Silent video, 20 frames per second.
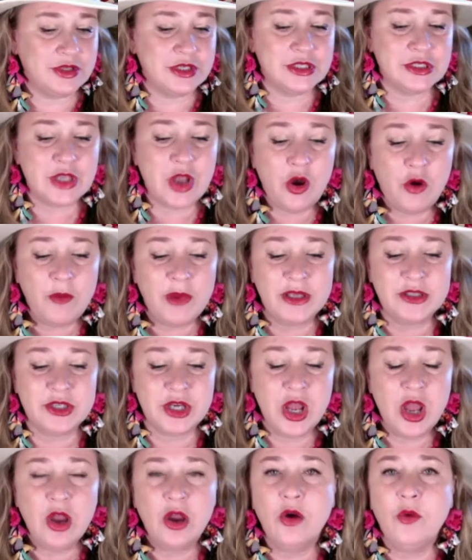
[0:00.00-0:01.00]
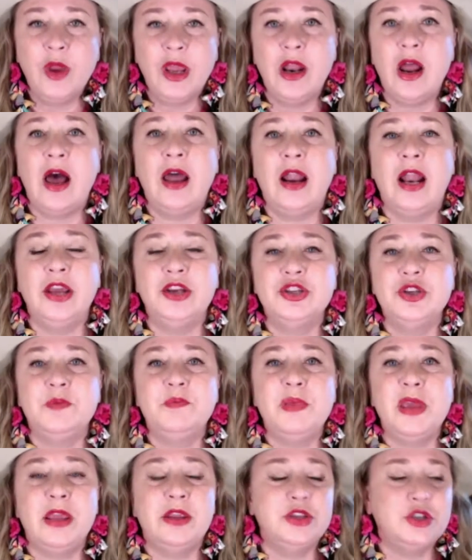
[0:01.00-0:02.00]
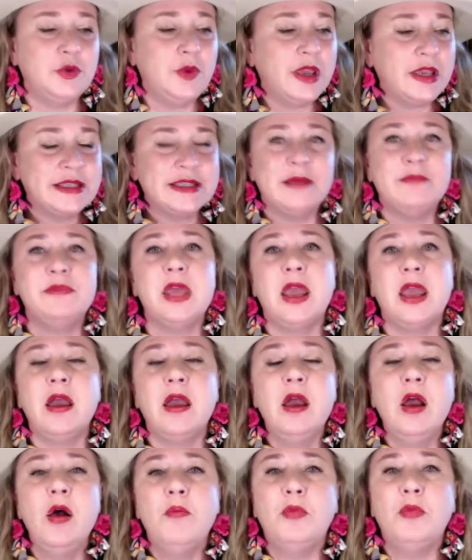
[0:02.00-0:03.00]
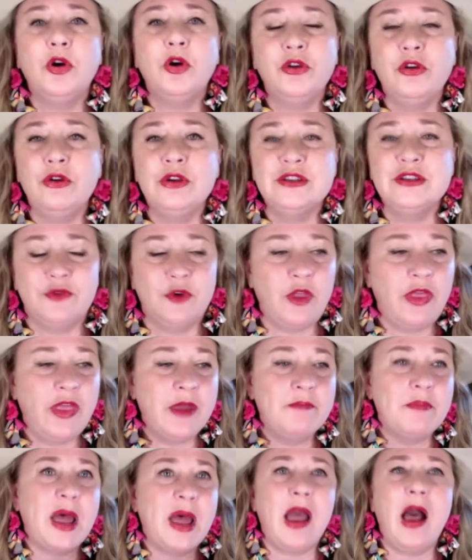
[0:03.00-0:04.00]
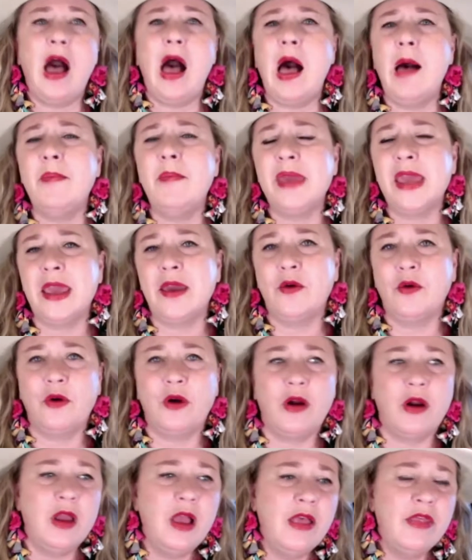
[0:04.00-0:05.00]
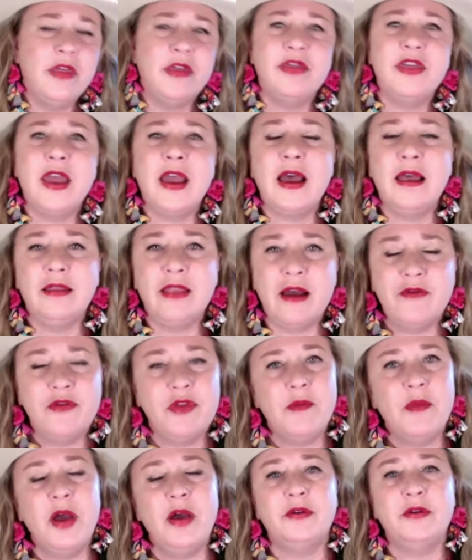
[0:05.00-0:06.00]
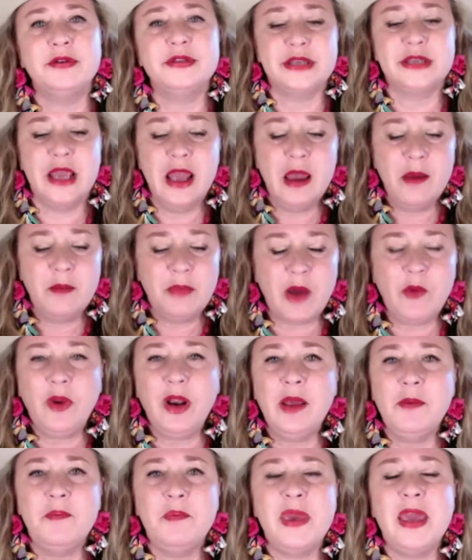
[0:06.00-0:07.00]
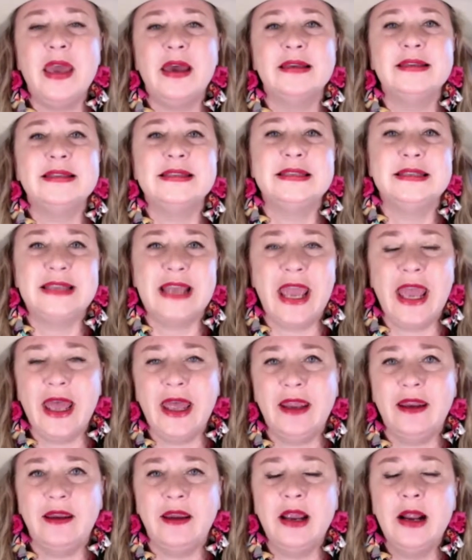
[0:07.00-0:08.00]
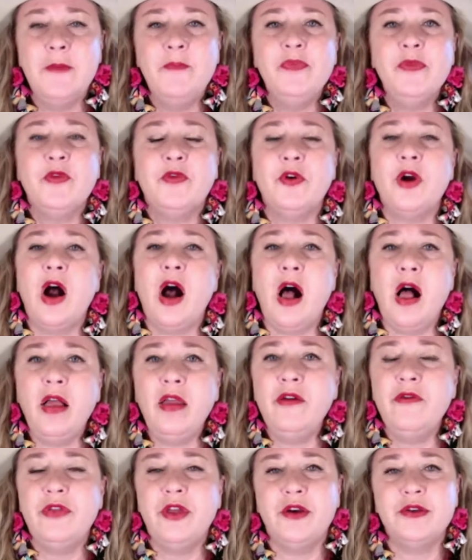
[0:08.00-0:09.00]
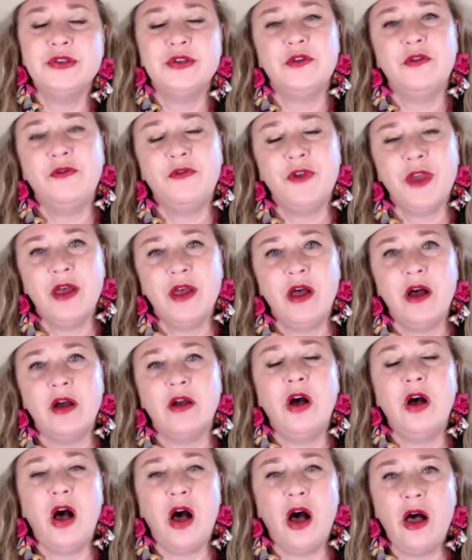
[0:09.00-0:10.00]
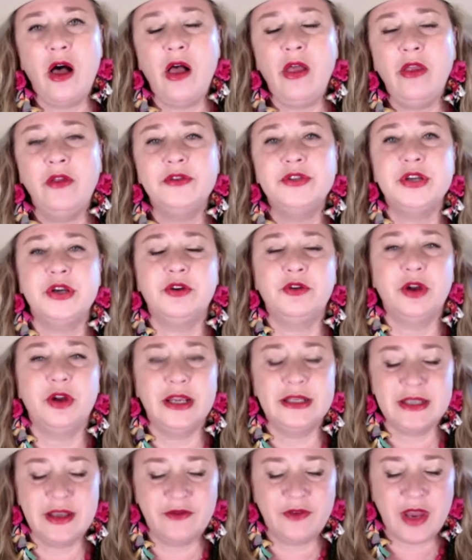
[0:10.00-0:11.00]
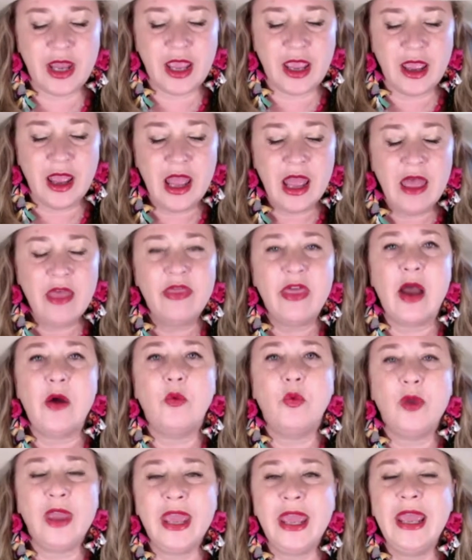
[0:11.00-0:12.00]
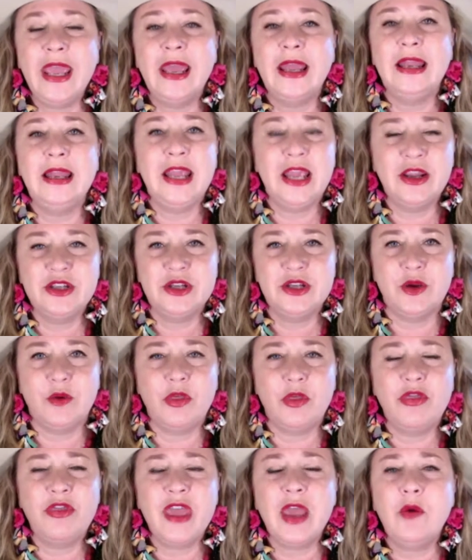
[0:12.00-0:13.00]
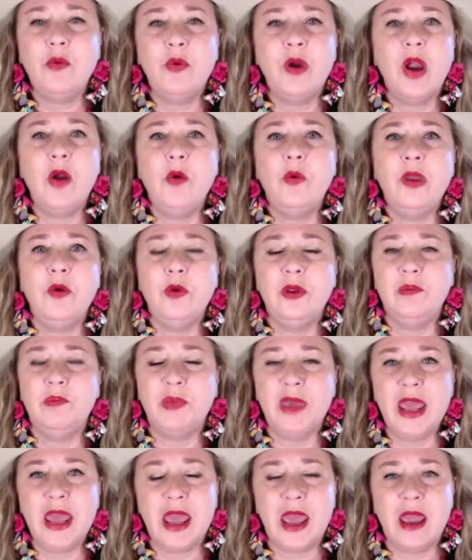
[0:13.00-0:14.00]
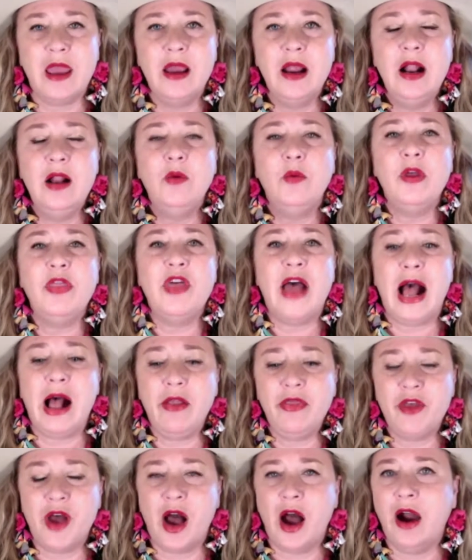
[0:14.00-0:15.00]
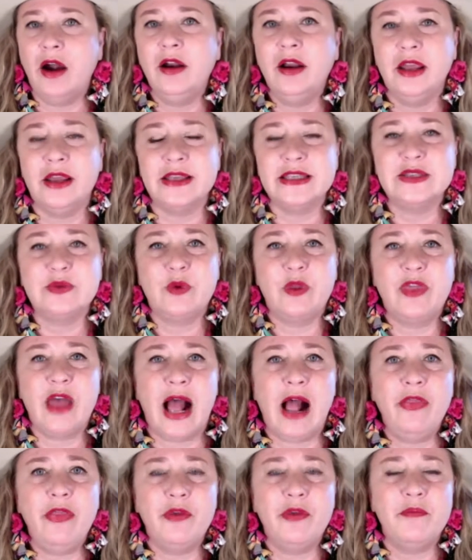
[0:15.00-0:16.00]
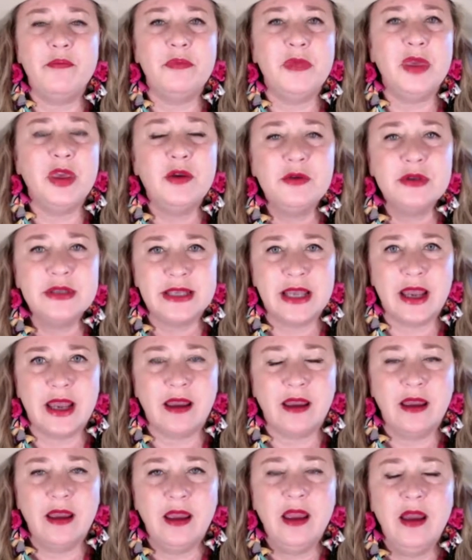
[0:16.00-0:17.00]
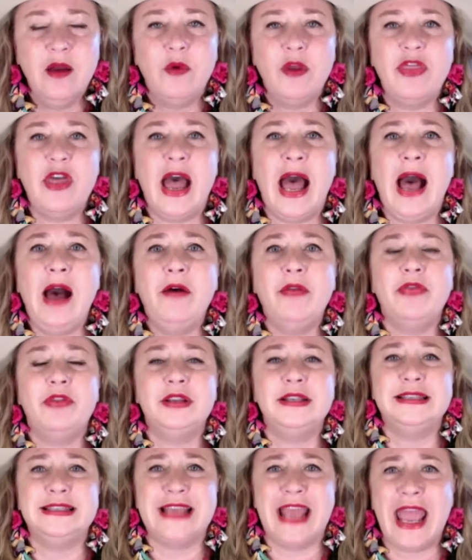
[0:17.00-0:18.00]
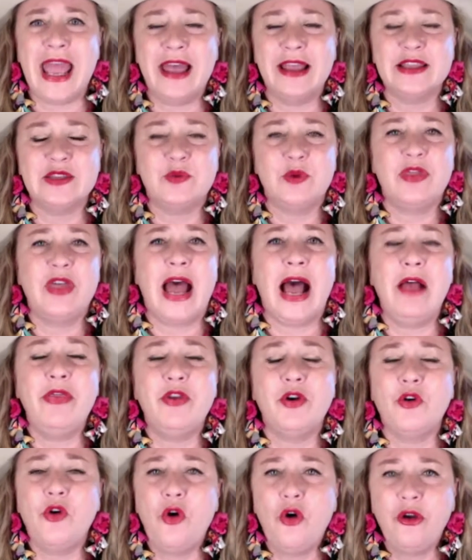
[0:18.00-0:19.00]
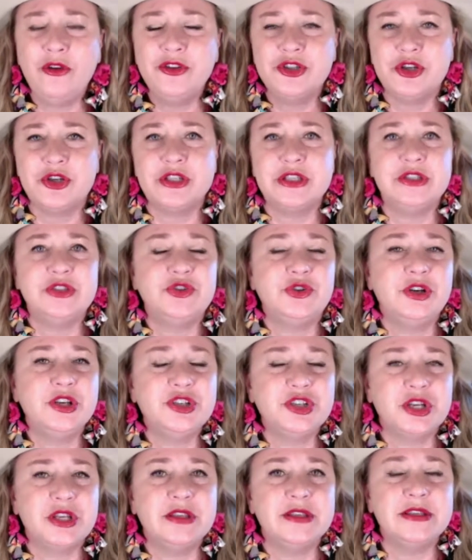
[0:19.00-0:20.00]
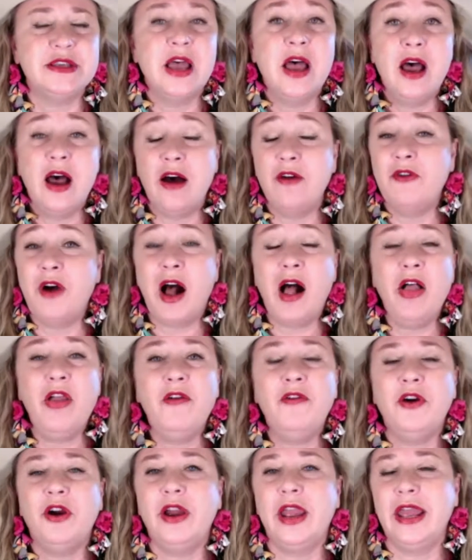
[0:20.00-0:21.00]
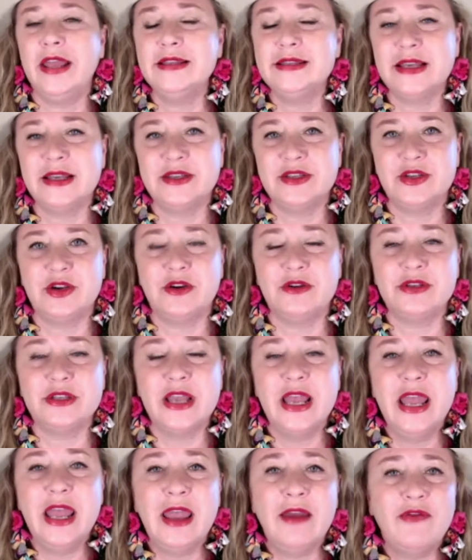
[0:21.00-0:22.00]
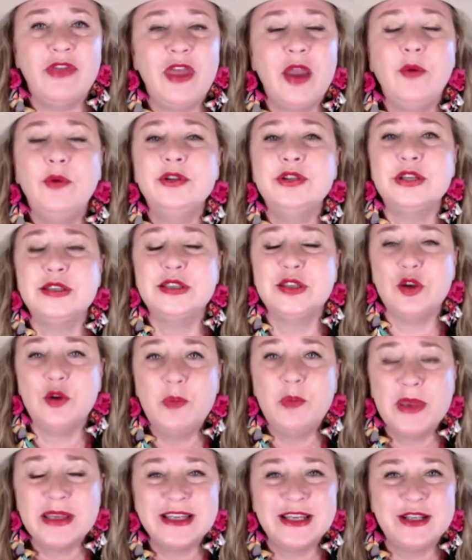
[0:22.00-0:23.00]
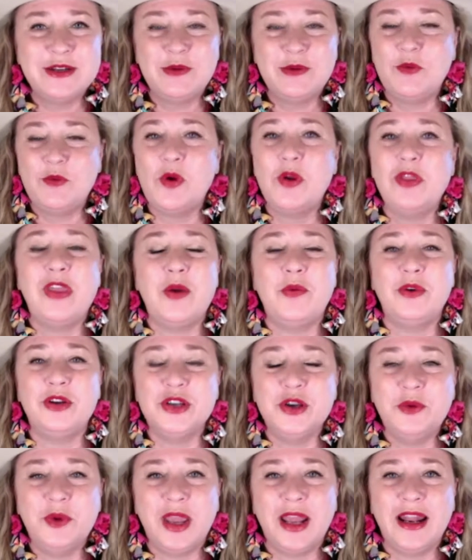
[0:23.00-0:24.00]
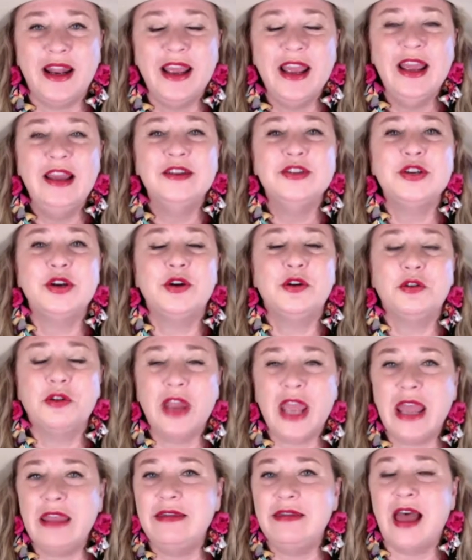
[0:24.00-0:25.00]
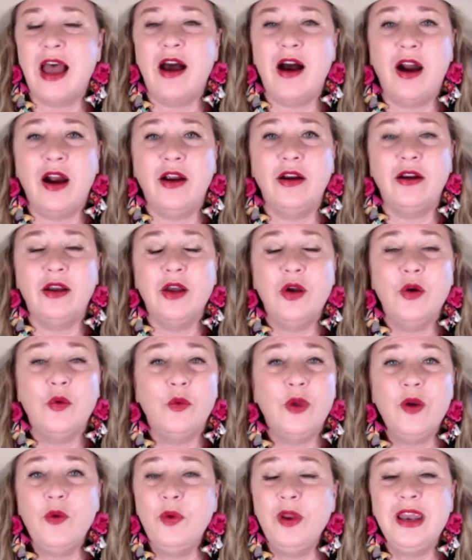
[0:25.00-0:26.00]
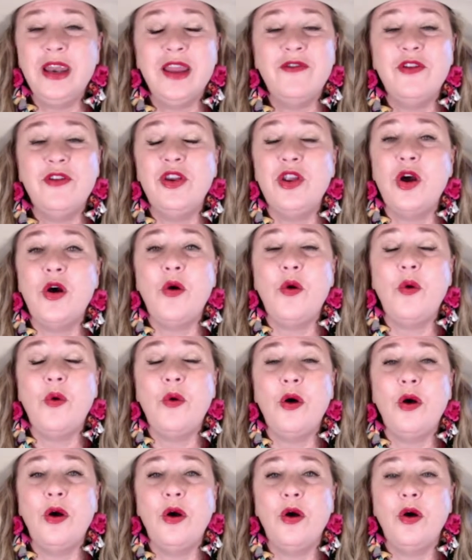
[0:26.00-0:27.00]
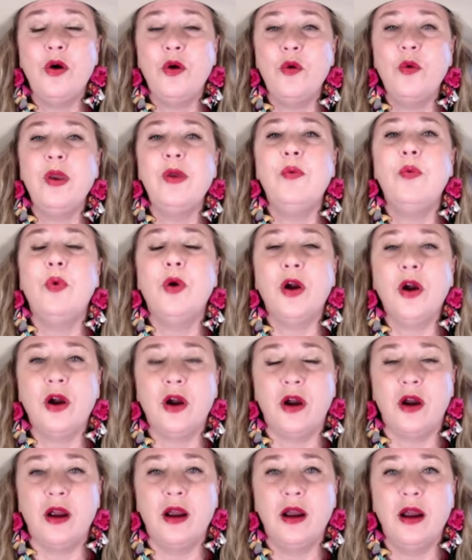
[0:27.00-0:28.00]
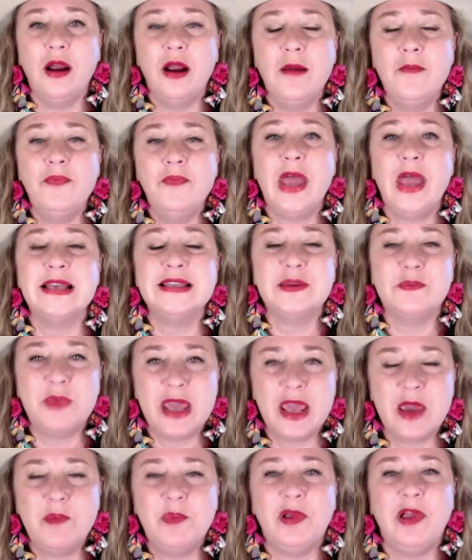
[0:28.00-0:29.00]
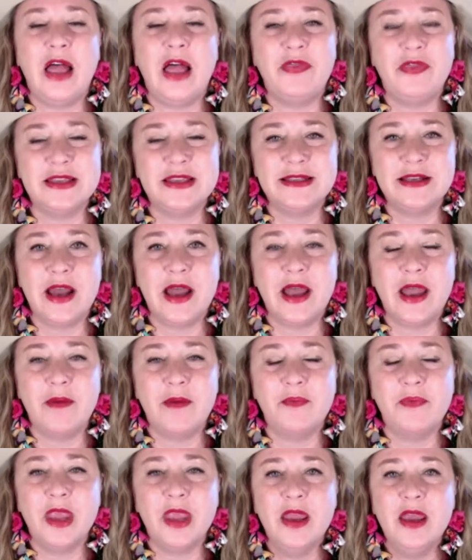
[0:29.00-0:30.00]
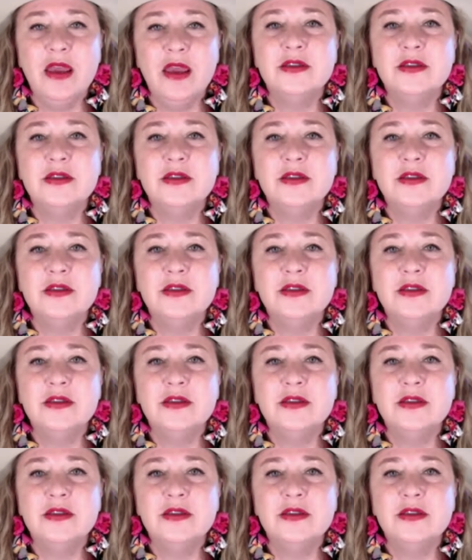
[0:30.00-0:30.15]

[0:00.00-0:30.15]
There's so much going on. I should be doing something more useful than my hobby or the thing I love the most. But I want to be a stand for all of those who feel a call to creativity, that we need you. Think where we would be without the artists, without the music, without the dance, without the cultures and traditions of all of our ancestors. If they were just too busy doing what they were doing to create that art, we wouldn't even know who we were as a people at this time.